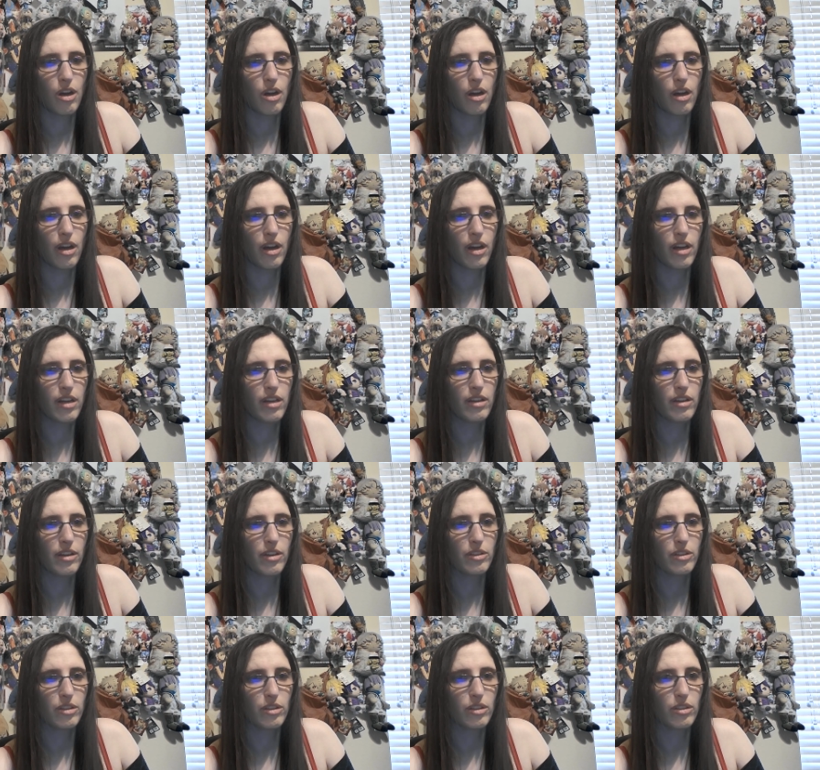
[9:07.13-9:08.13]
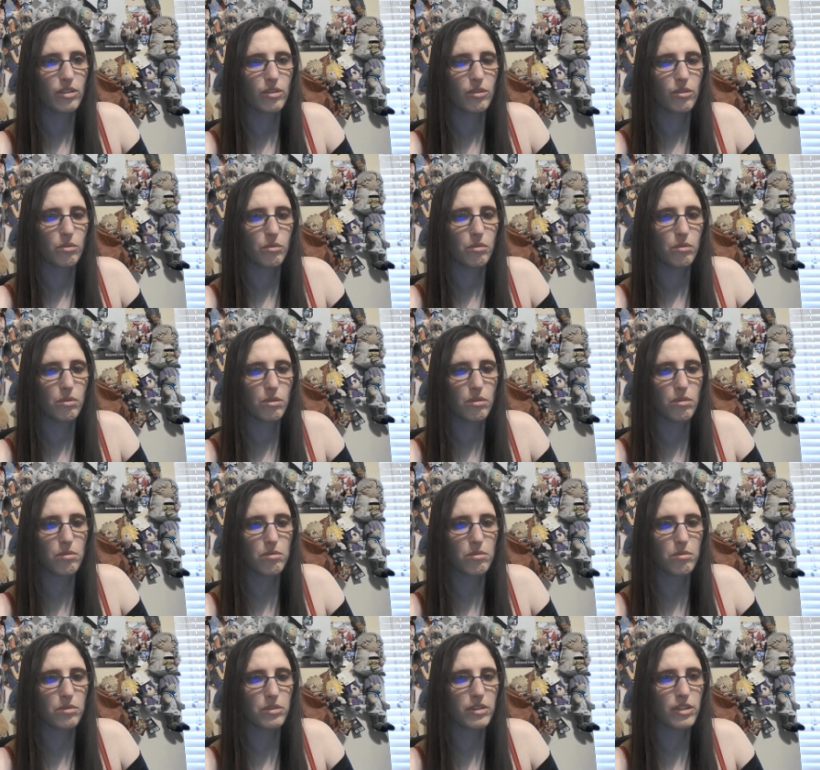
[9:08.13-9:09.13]
Huh?
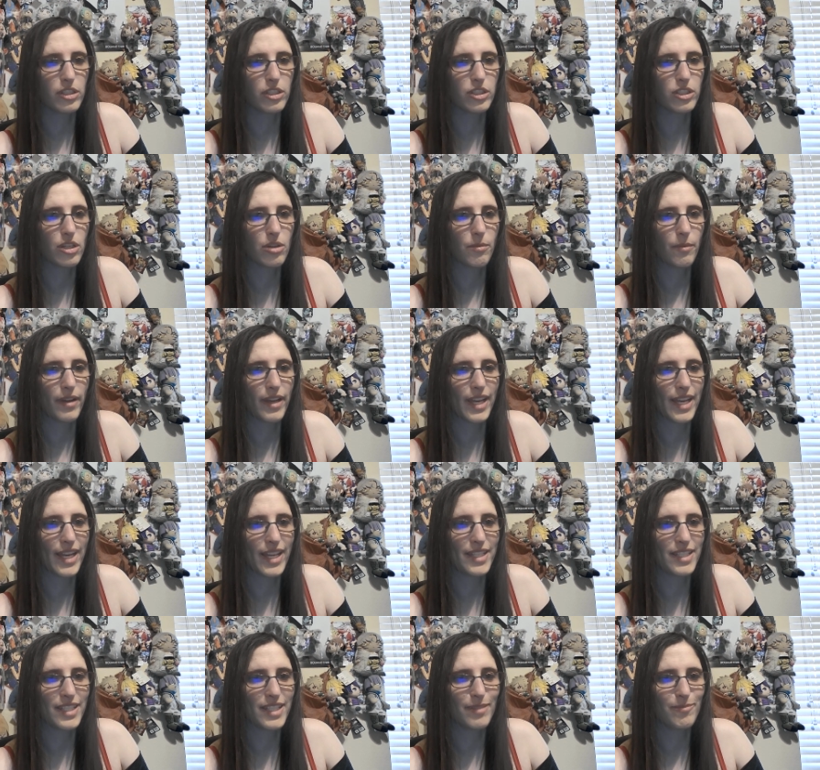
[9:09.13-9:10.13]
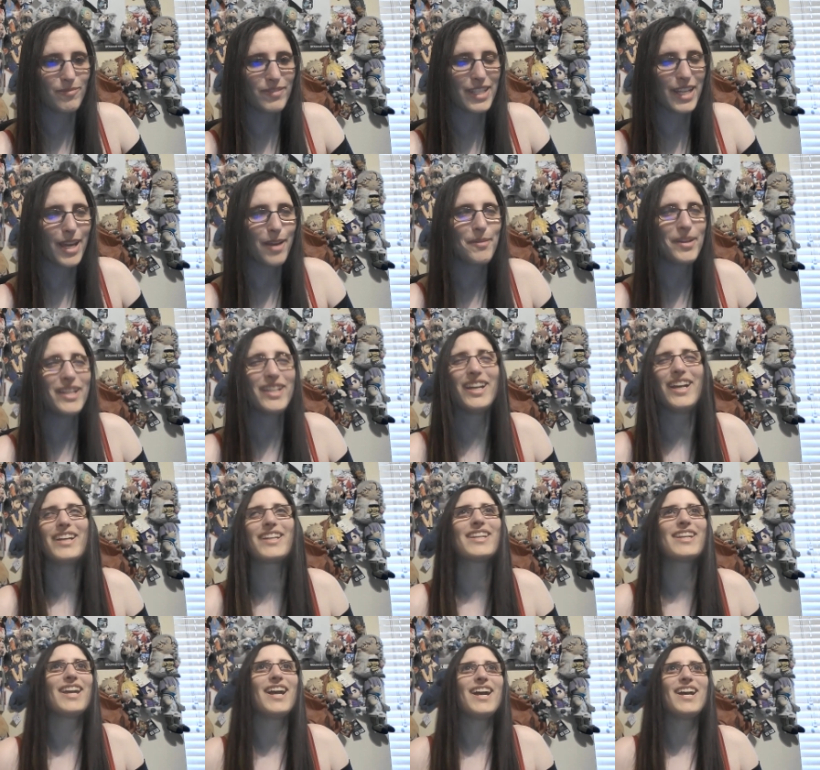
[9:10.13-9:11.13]
Ooh, there's no damn it.
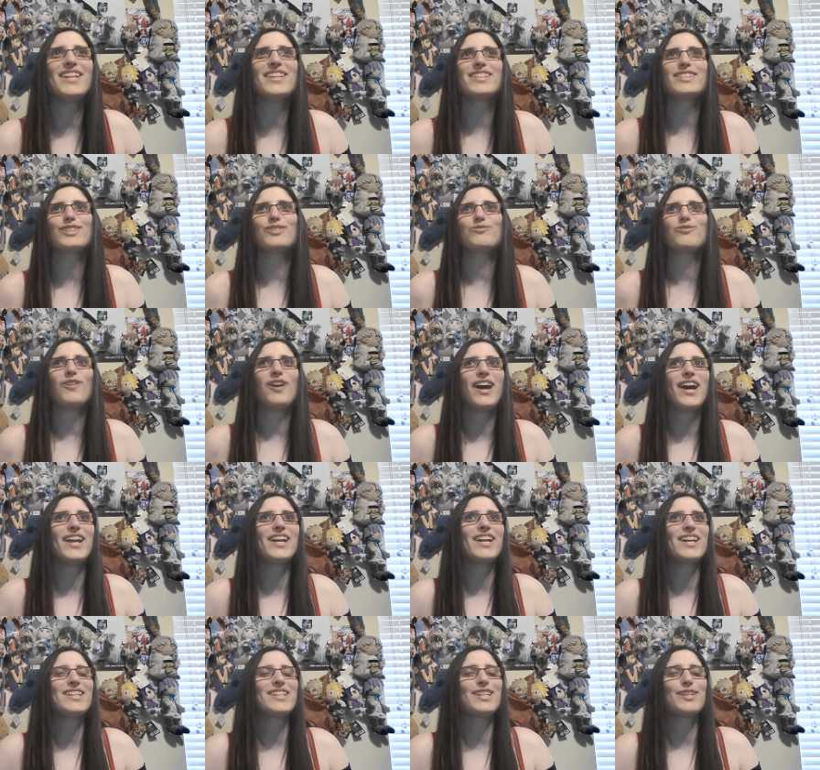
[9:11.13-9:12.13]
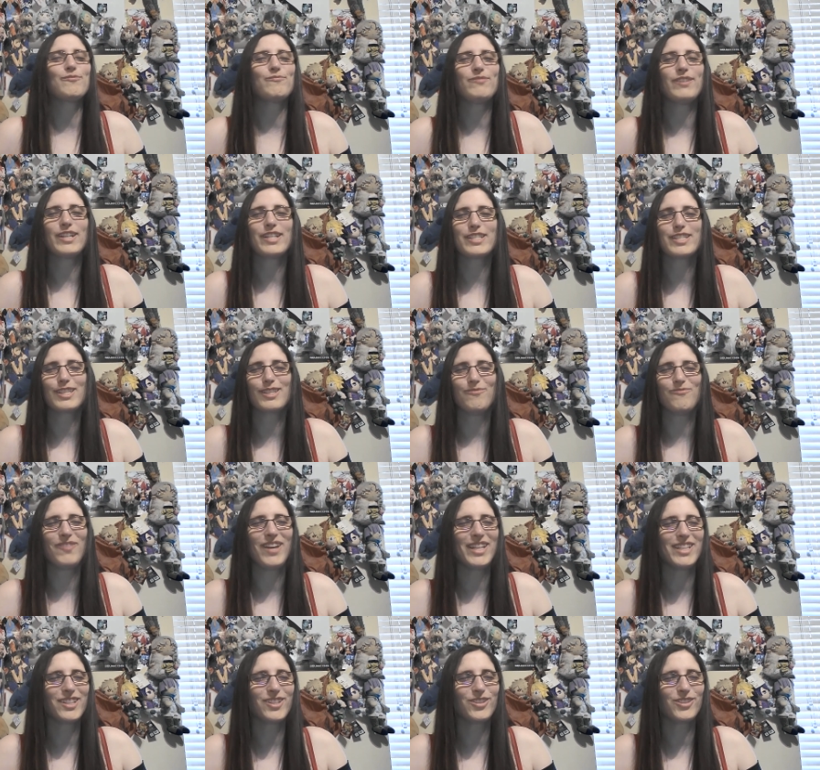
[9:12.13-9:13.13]
Again, this is why I gotta compare it to the
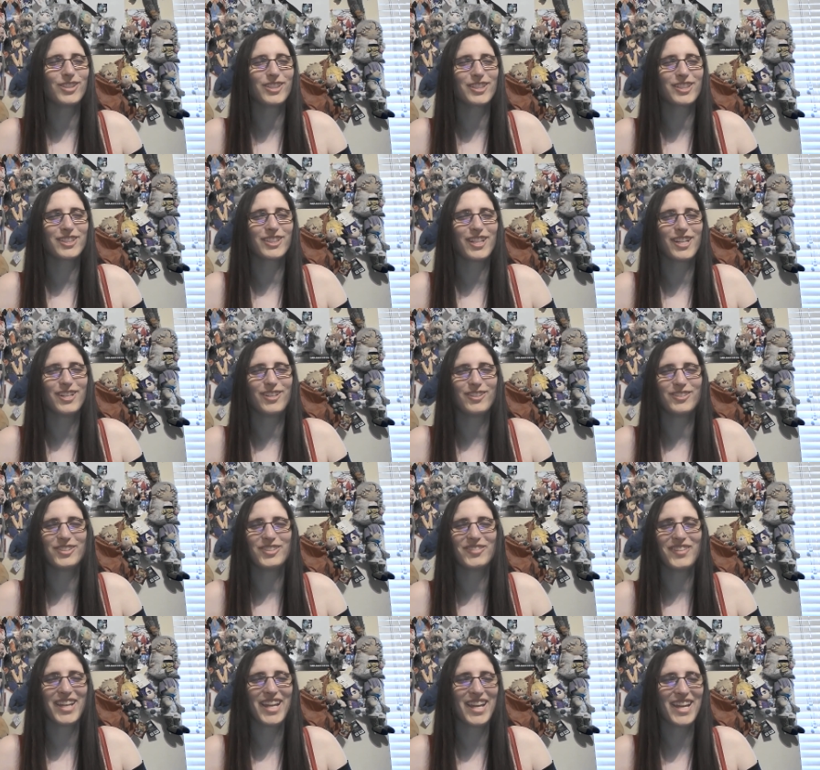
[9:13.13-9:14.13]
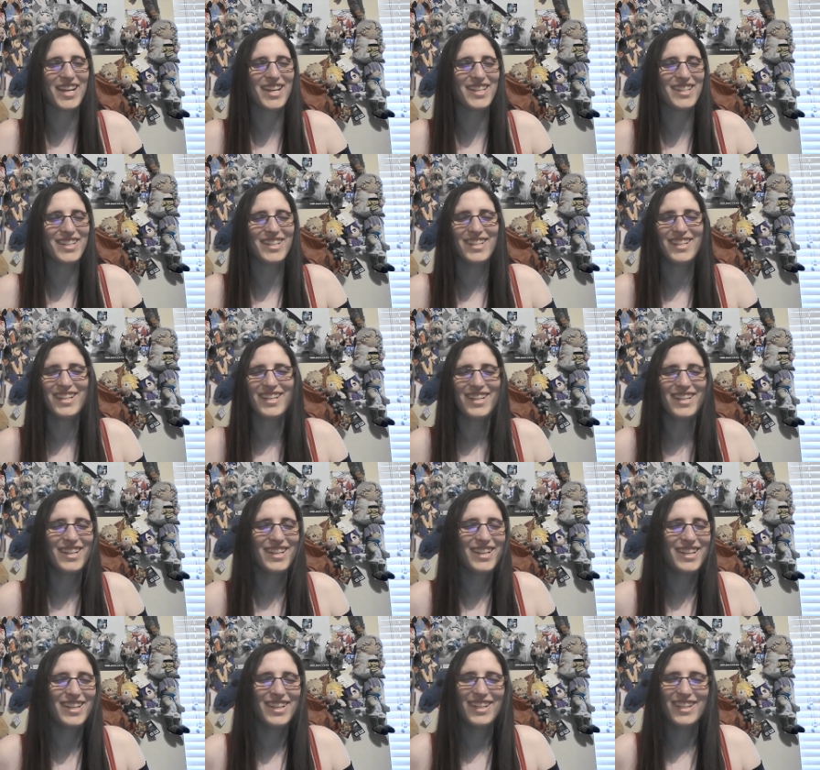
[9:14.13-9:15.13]
Metacooler clothes, man.
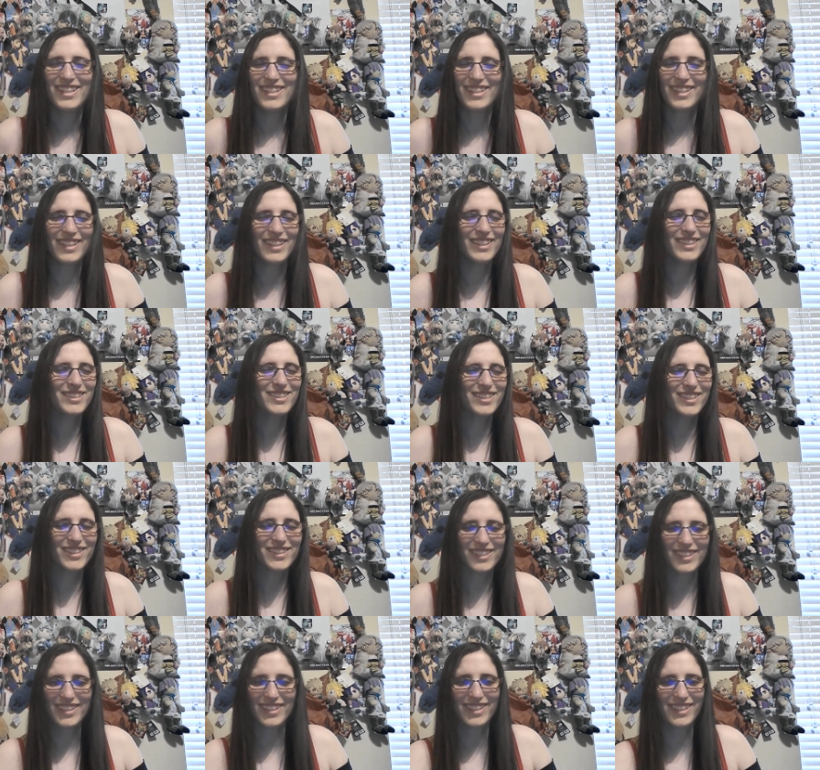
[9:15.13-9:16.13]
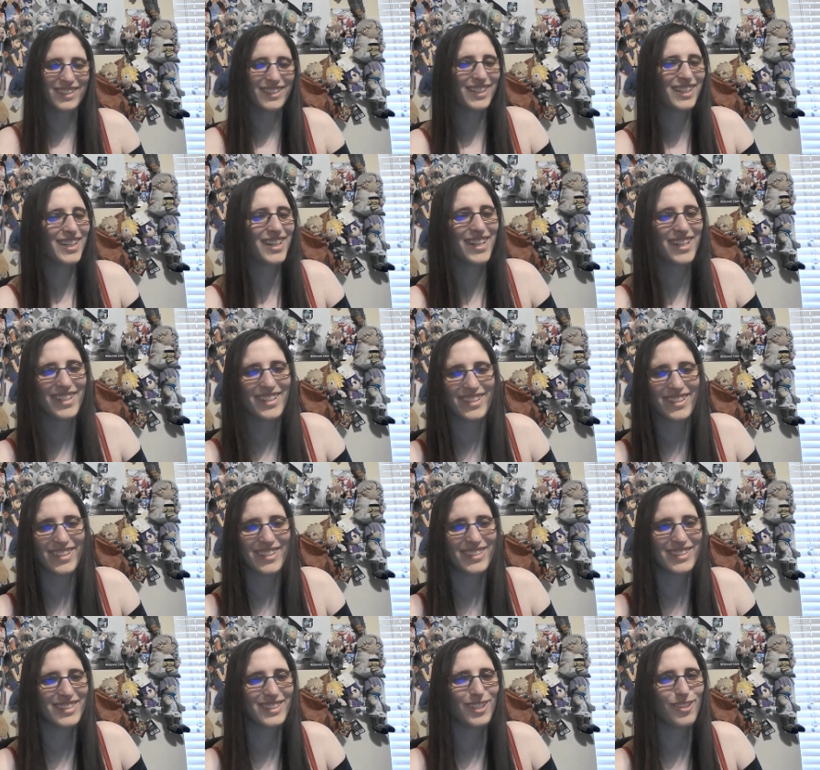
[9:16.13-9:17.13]
They're just, oh God,
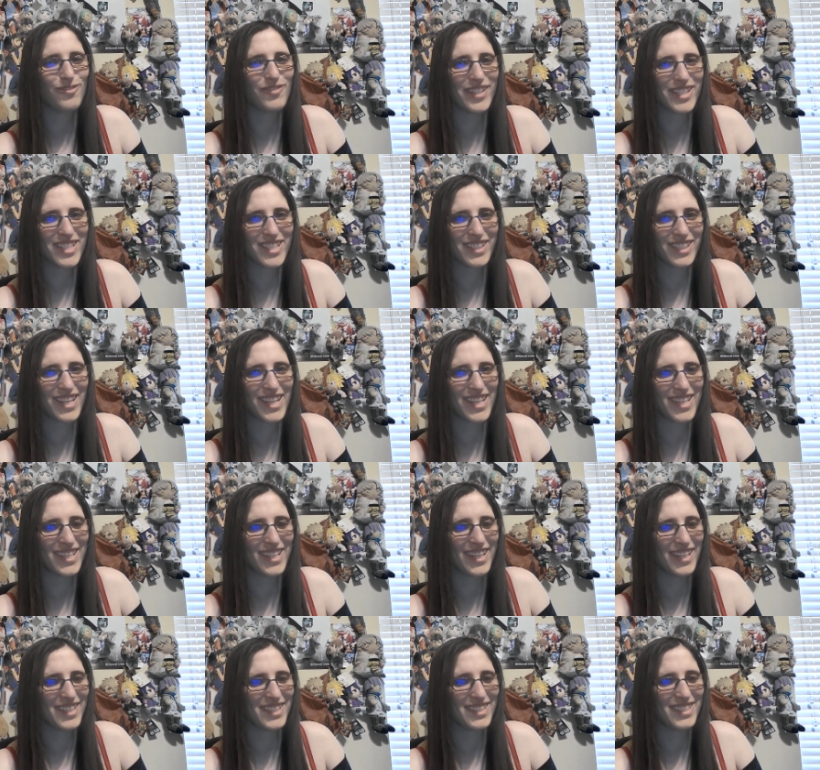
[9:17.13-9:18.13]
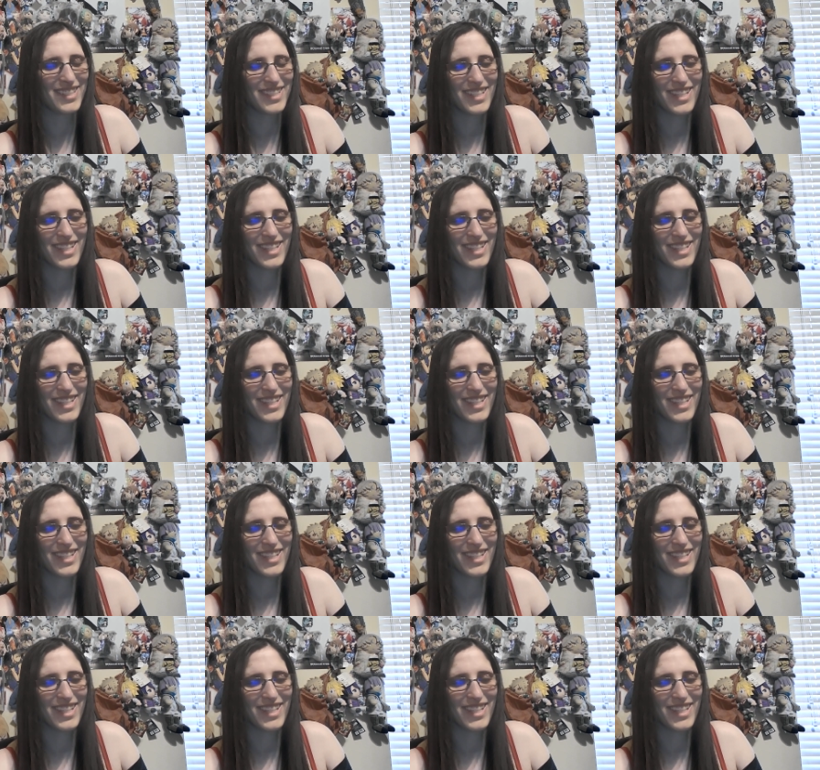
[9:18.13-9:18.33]
it's so much like it.